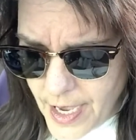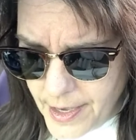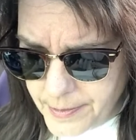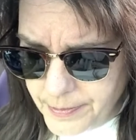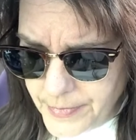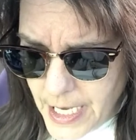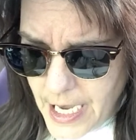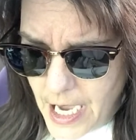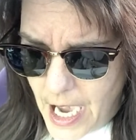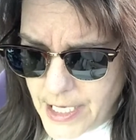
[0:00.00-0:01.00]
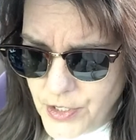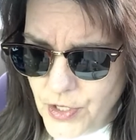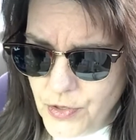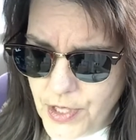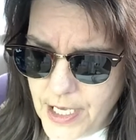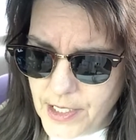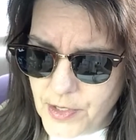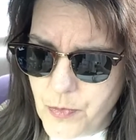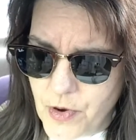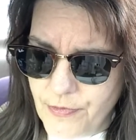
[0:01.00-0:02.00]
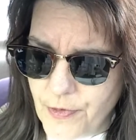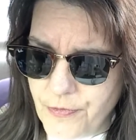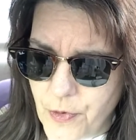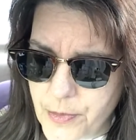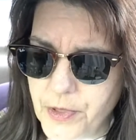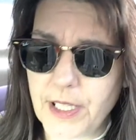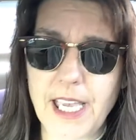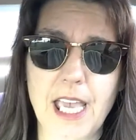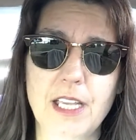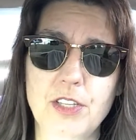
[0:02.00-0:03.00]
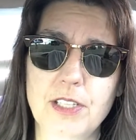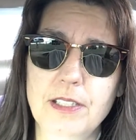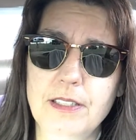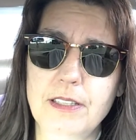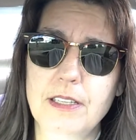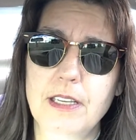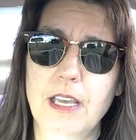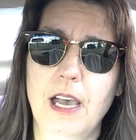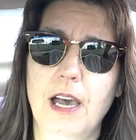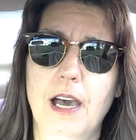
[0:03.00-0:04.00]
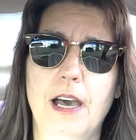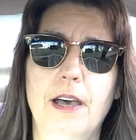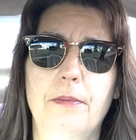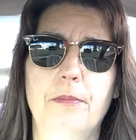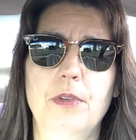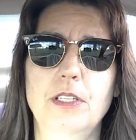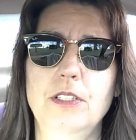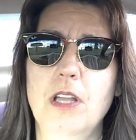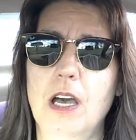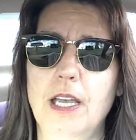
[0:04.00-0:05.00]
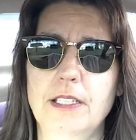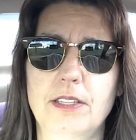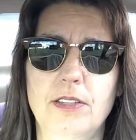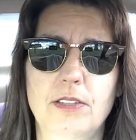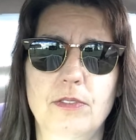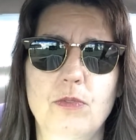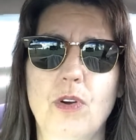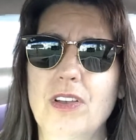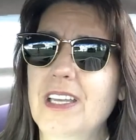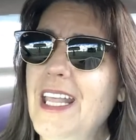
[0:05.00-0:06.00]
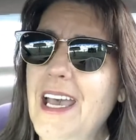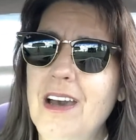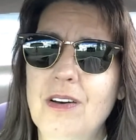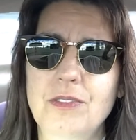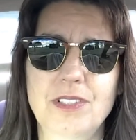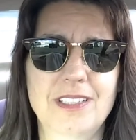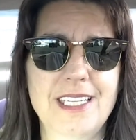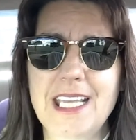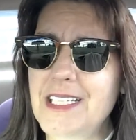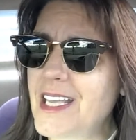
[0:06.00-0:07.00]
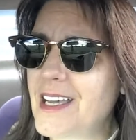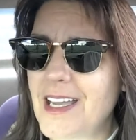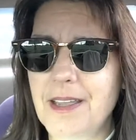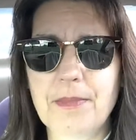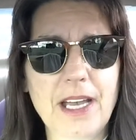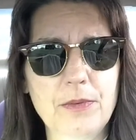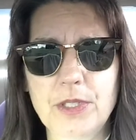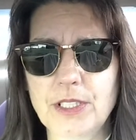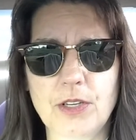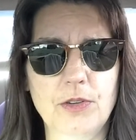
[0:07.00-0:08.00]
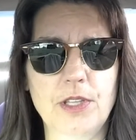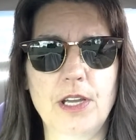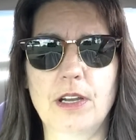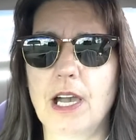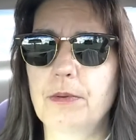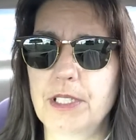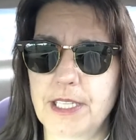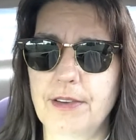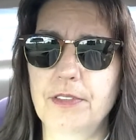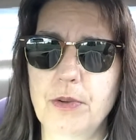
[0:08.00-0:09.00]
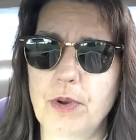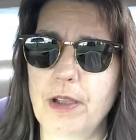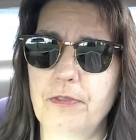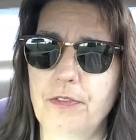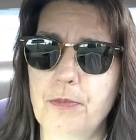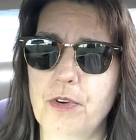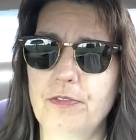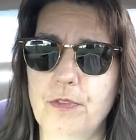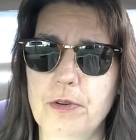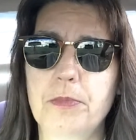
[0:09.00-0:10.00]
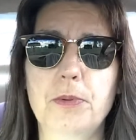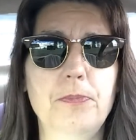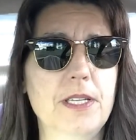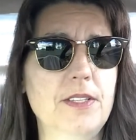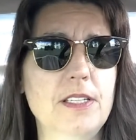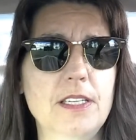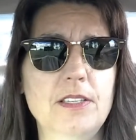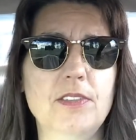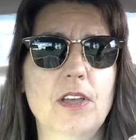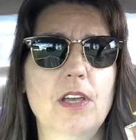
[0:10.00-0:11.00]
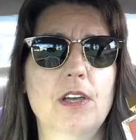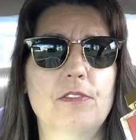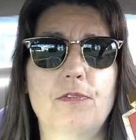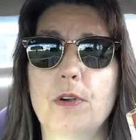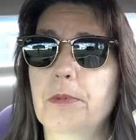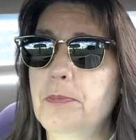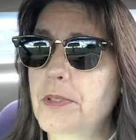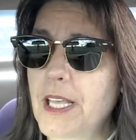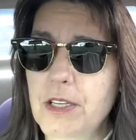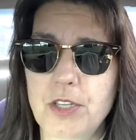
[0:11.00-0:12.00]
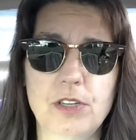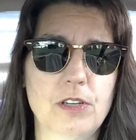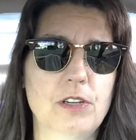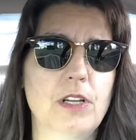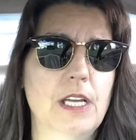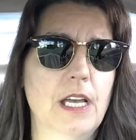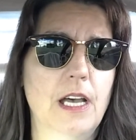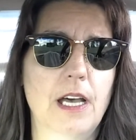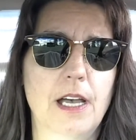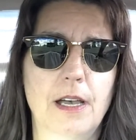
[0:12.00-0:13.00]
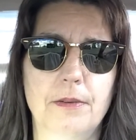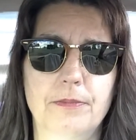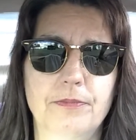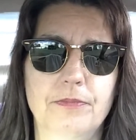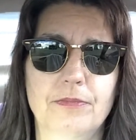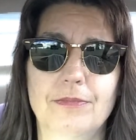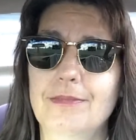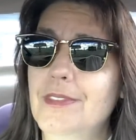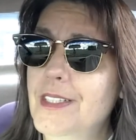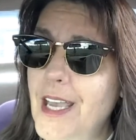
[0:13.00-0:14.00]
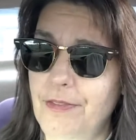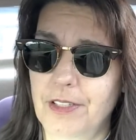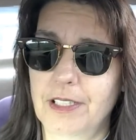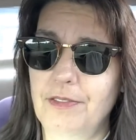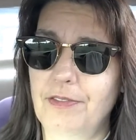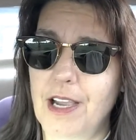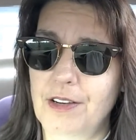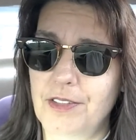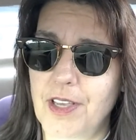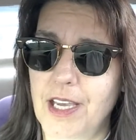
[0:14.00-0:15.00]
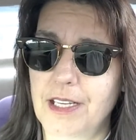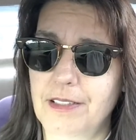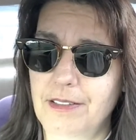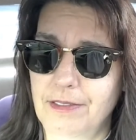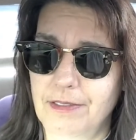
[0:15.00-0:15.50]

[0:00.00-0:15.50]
Um, I do think it's more for formal occasions, um, not working out, daytime. I wouldn't go there. I would definitely wear it for more formal business, formal pleasure, um, definitely fireside